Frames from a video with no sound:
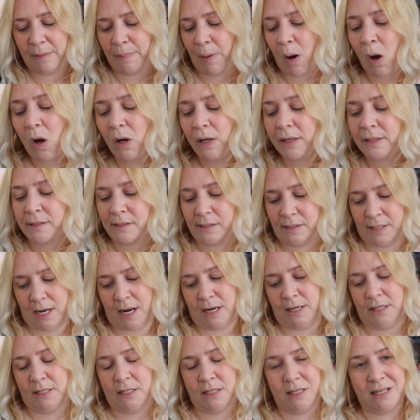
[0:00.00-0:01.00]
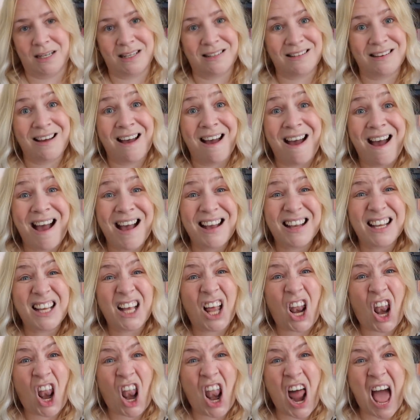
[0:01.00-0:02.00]
your bog standard
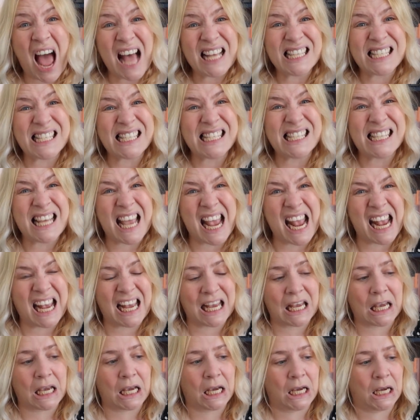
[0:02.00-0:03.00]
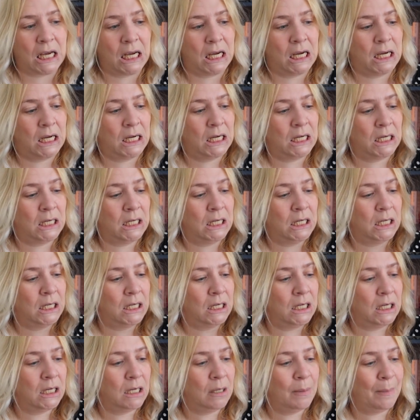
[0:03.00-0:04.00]
classic
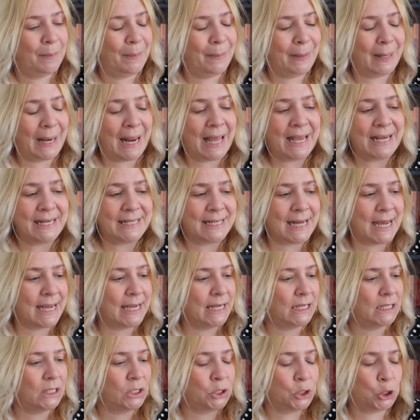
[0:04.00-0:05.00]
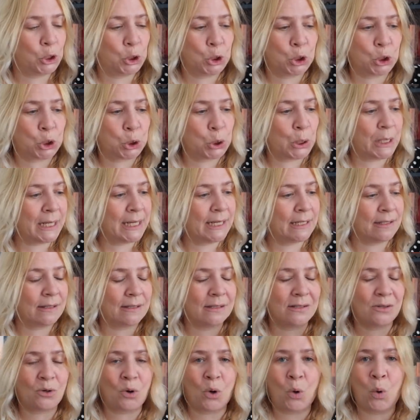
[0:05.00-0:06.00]
play date
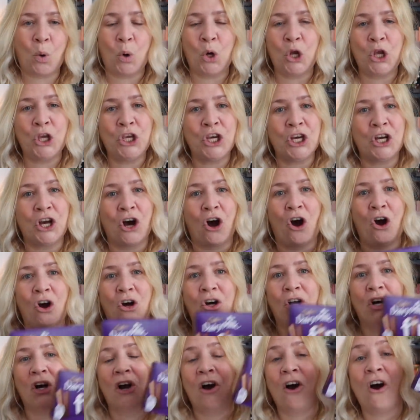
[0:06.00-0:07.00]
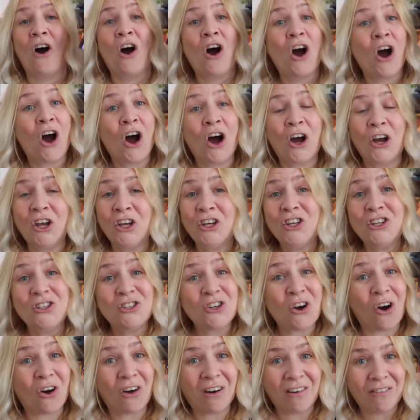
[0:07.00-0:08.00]
treats. You got your
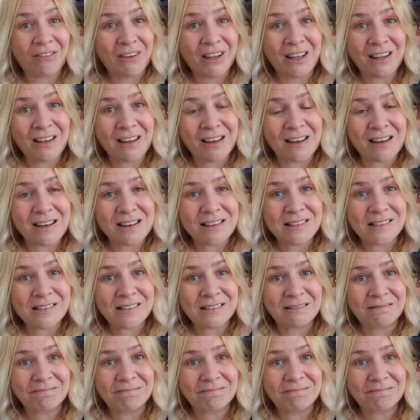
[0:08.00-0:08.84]
chocolate fingers.